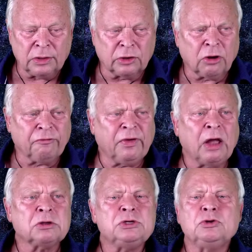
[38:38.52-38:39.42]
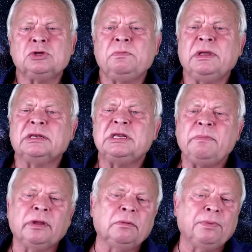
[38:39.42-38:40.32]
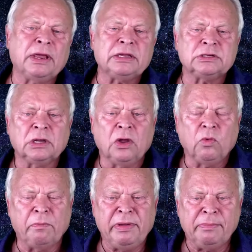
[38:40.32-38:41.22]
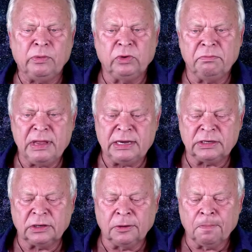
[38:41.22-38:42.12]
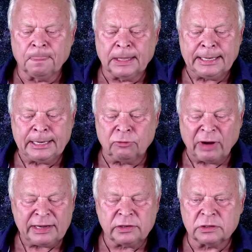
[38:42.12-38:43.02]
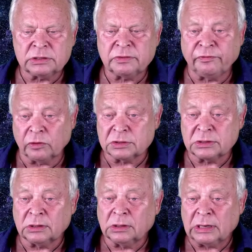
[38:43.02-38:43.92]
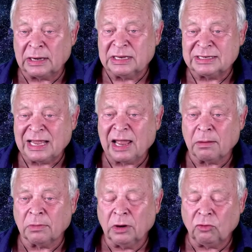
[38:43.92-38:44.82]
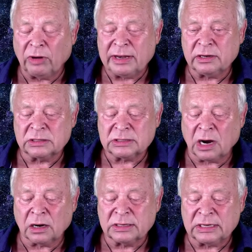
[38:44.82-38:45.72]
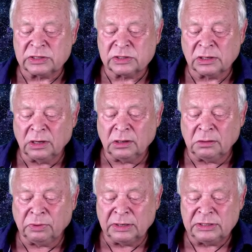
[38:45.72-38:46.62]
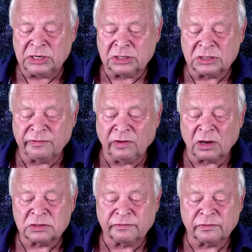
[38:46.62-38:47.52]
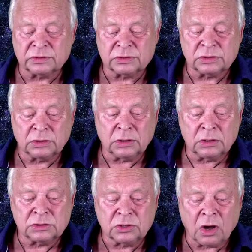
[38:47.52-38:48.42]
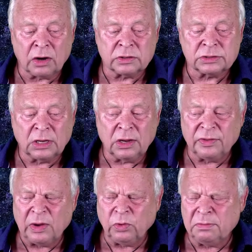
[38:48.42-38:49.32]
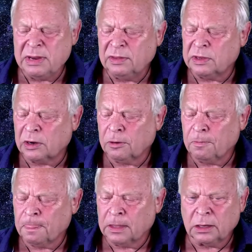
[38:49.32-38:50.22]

The coffee house used to be a typical place where people would meet, uh, writers first. At this time, writers, artists, politicians, philosophers, scholars, they would meet there